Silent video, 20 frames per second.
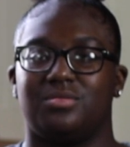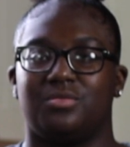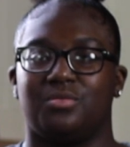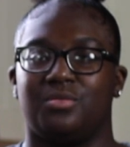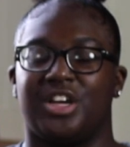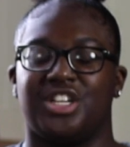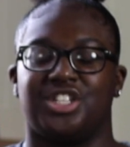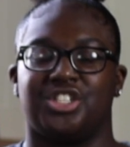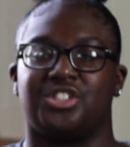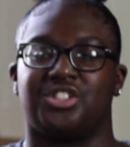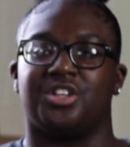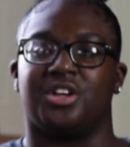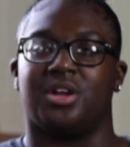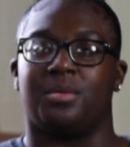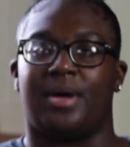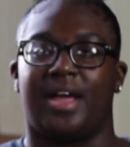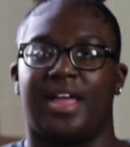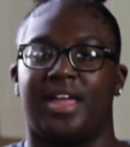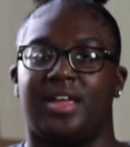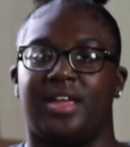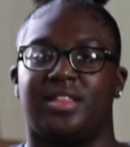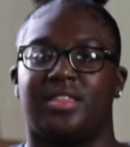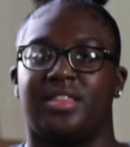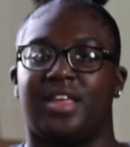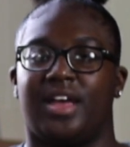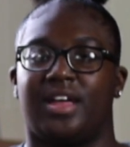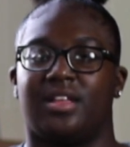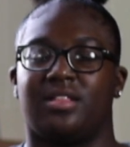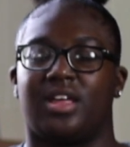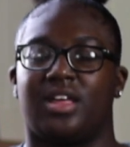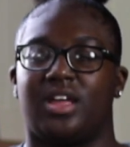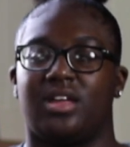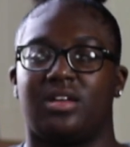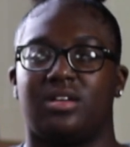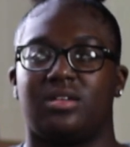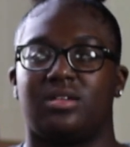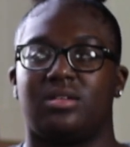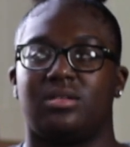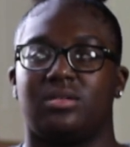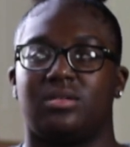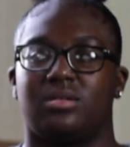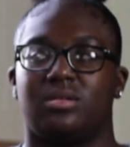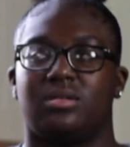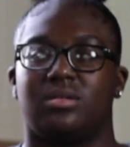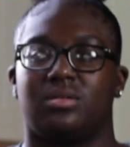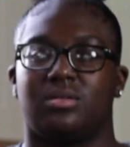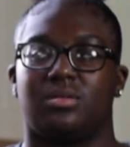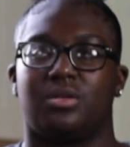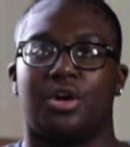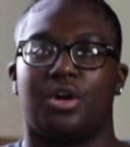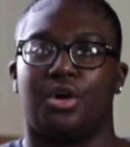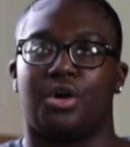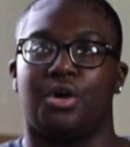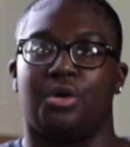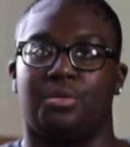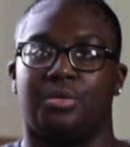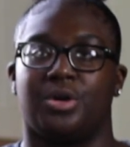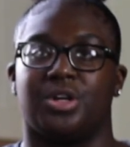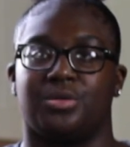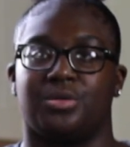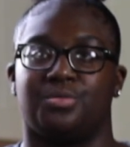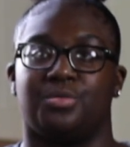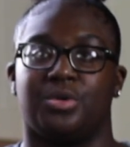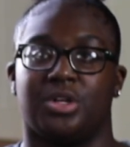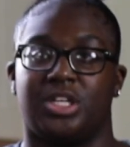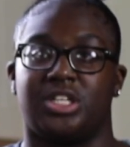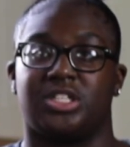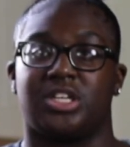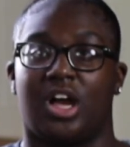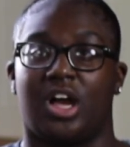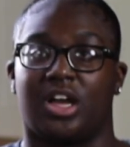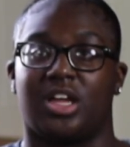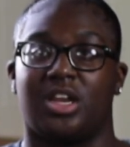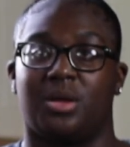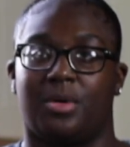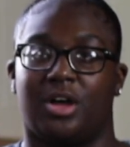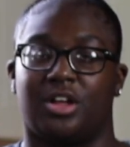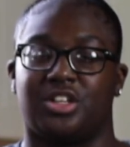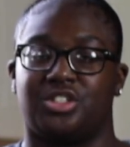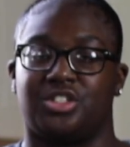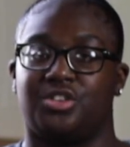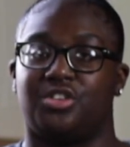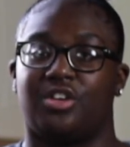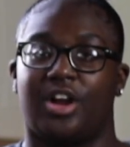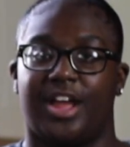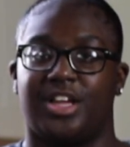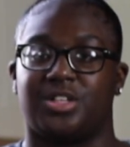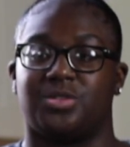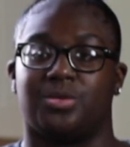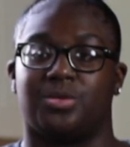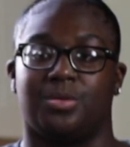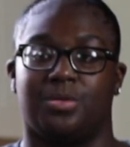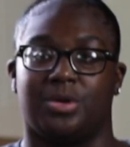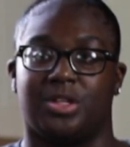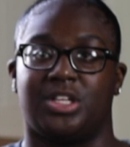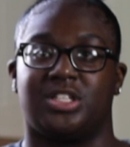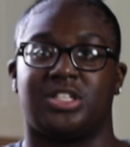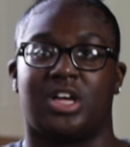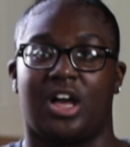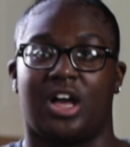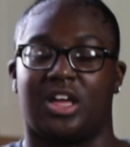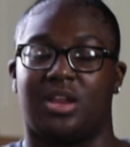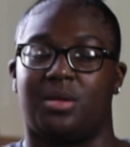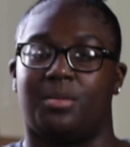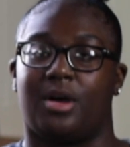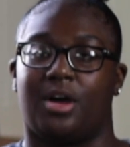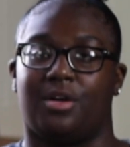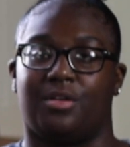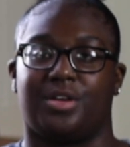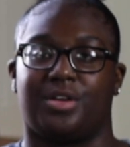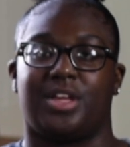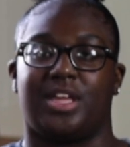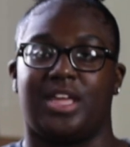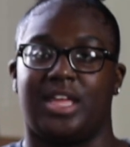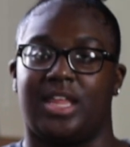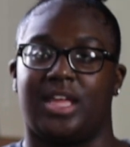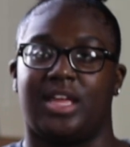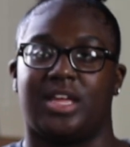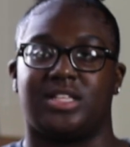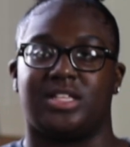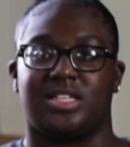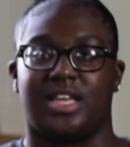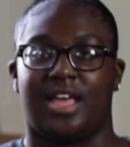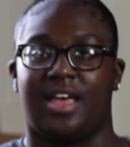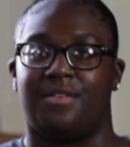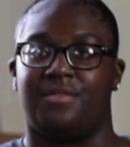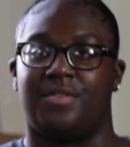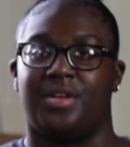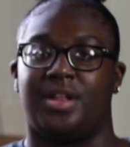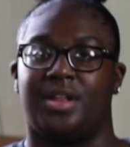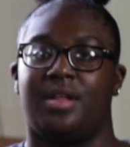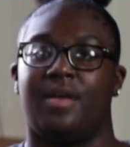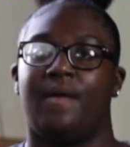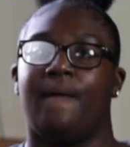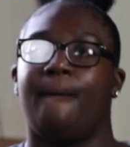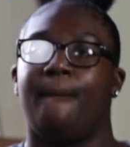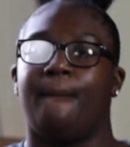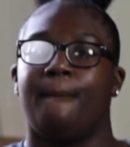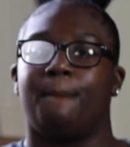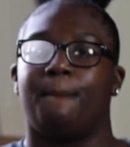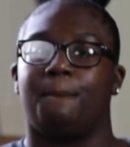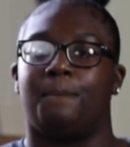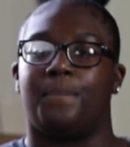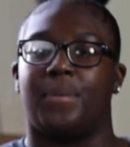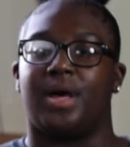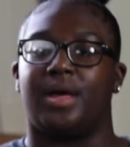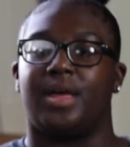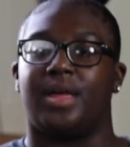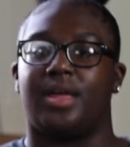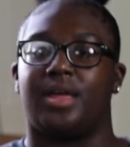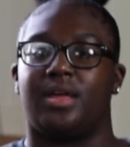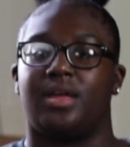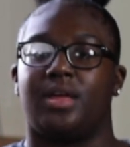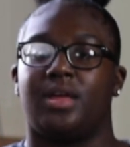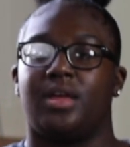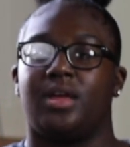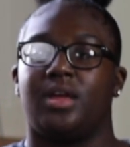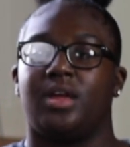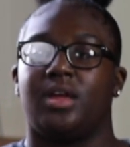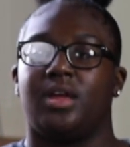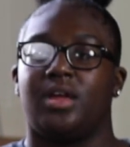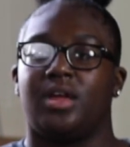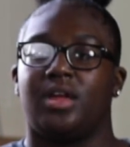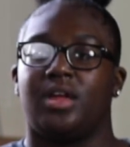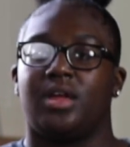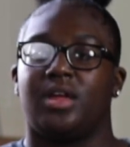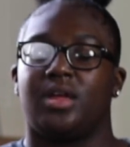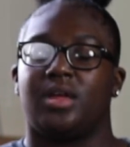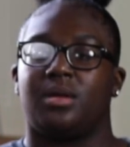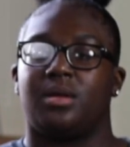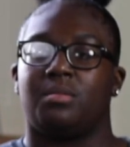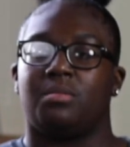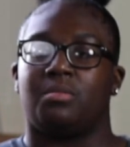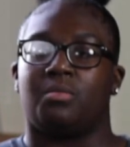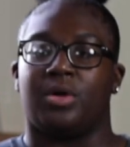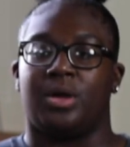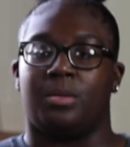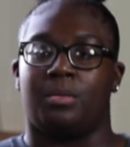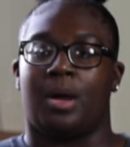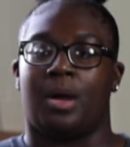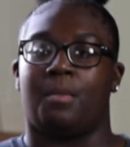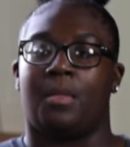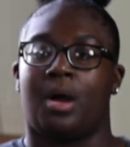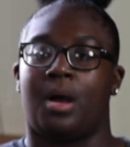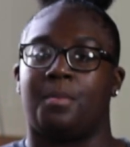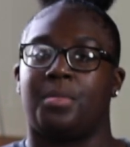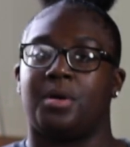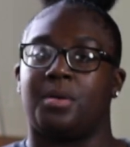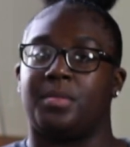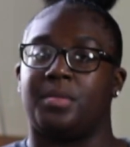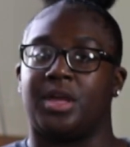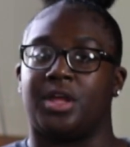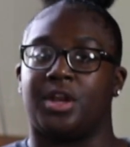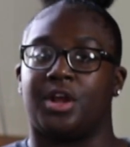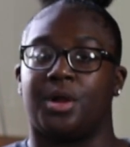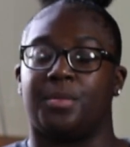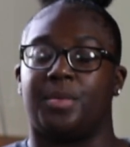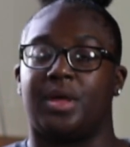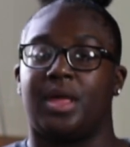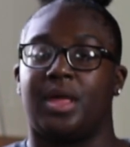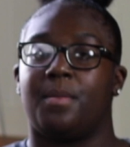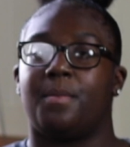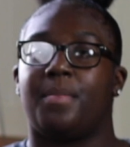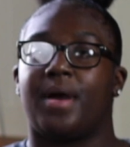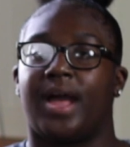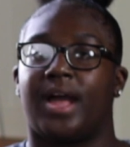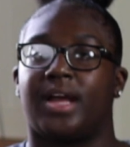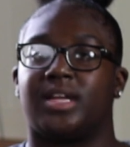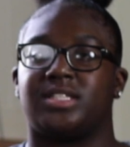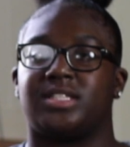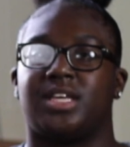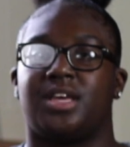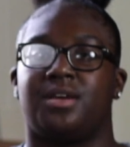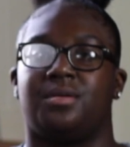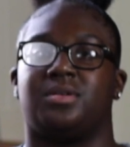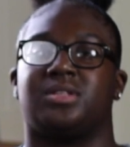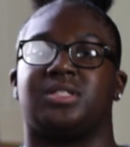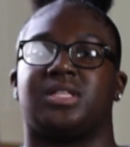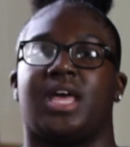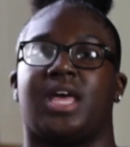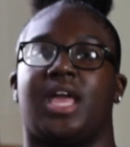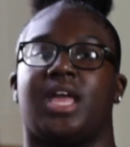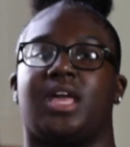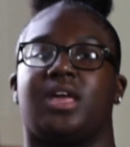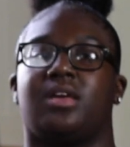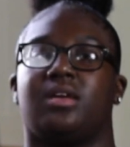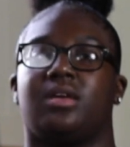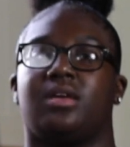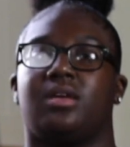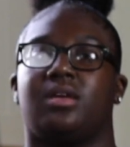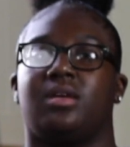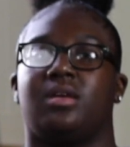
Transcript: register in my head that like, oh, we're really talking about Christ, we're really talking about getting into heaven. But when my mom put me in Urban Impact, it was like